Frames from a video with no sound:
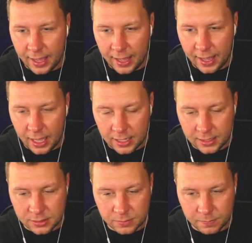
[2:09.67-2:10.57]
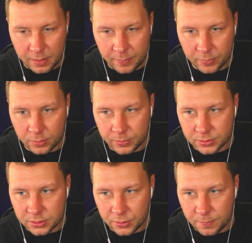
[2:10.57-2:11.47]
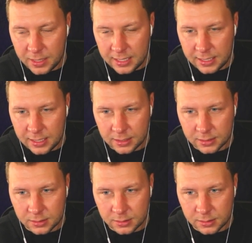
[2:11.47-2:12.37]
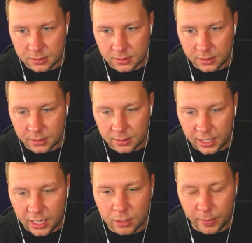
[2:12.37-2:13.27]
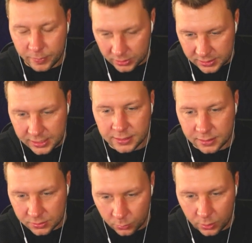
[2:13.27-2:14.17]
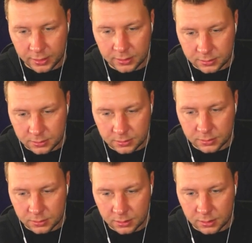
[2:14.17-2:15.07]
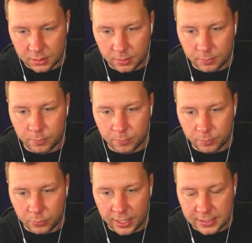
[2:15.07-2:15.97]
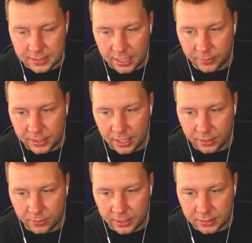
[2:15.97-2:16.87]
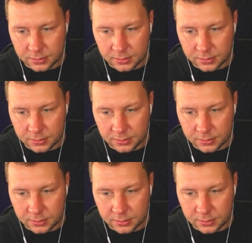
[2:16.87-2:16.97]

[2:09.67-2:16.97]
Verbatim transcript: as memorable to me. I remember seeing this one. Brian Tyree Henry.